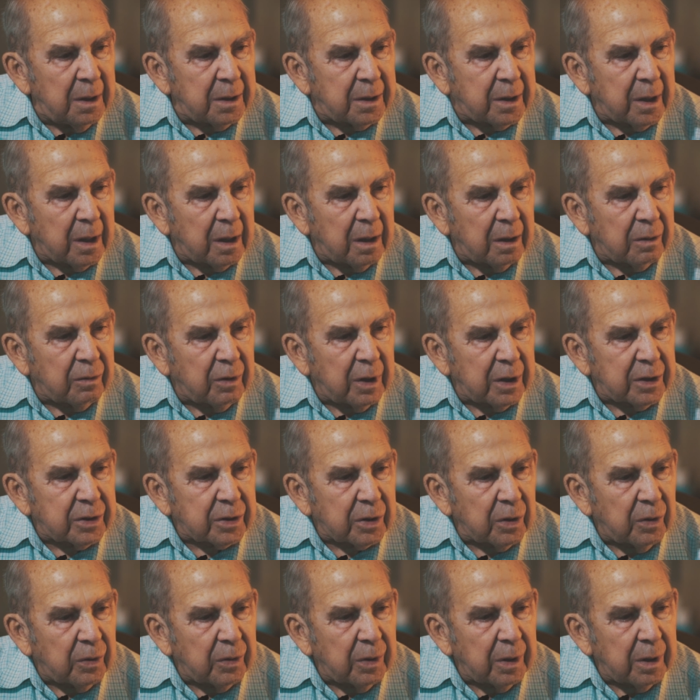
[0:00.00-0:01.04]
tell her what's
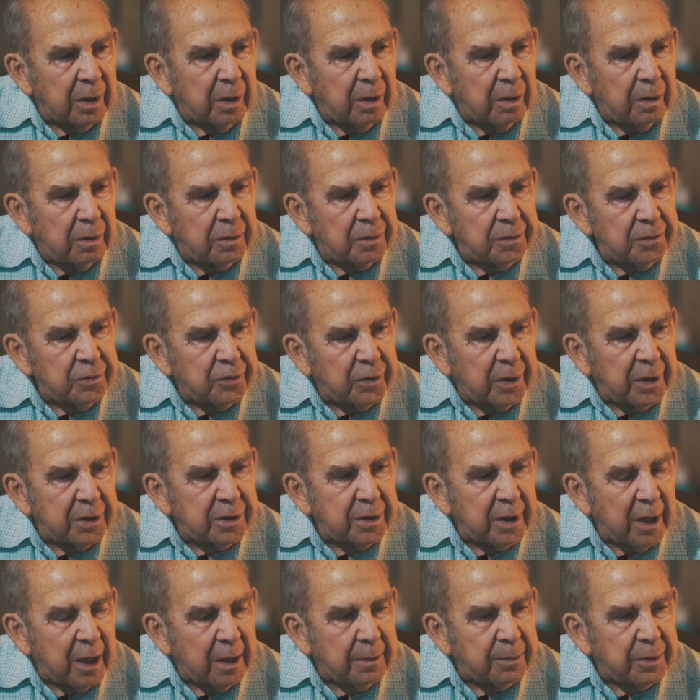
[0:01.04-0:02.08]
going on, what's
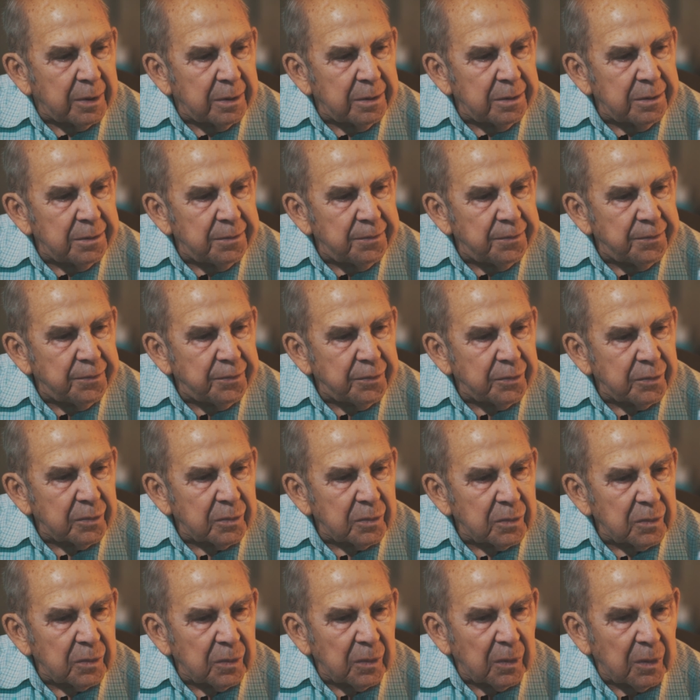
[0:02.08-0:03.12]
happened.
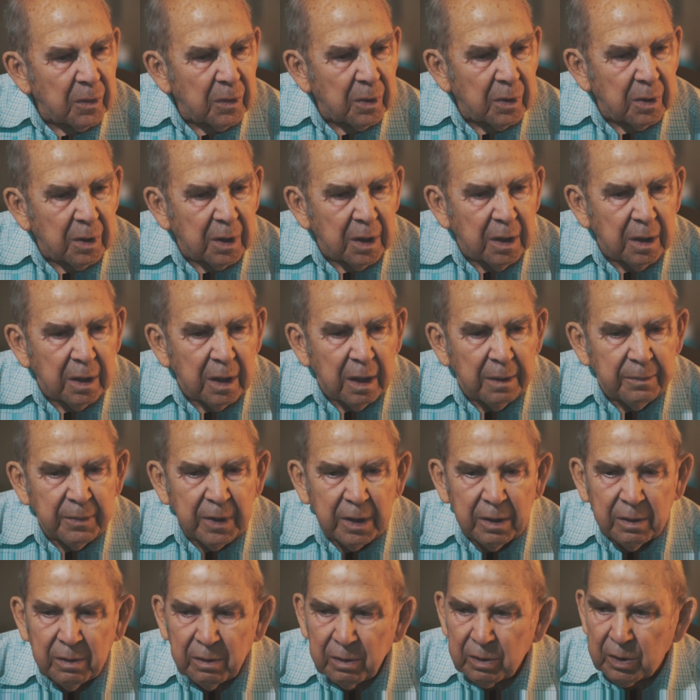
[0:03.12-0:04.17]
Then I've
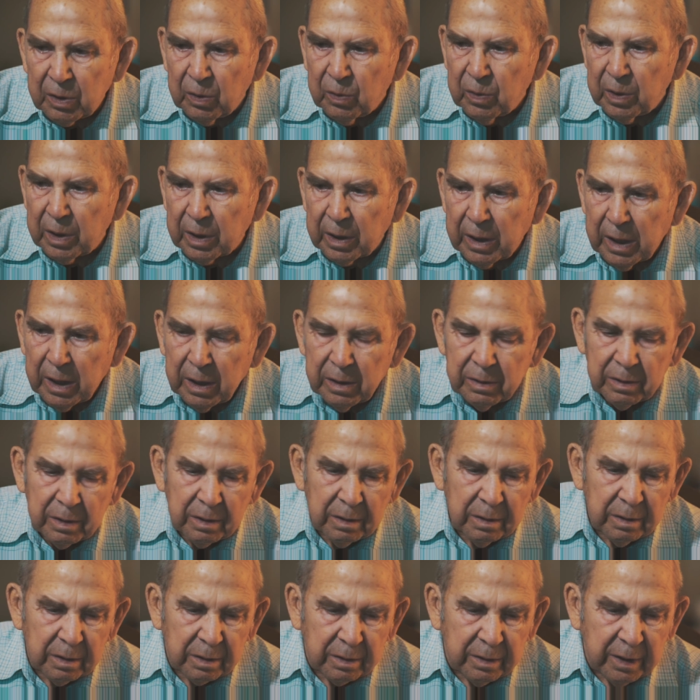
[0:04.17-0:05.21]
been going out
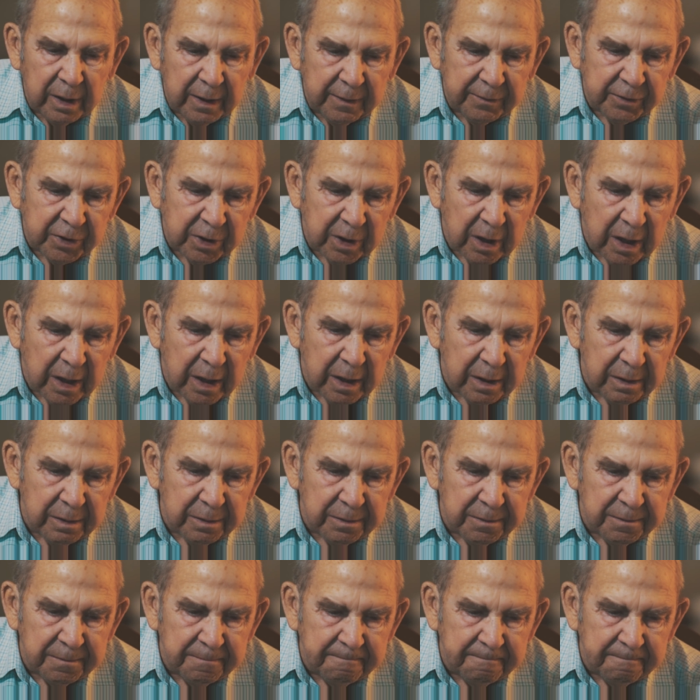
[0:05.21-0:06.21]
to the gravesite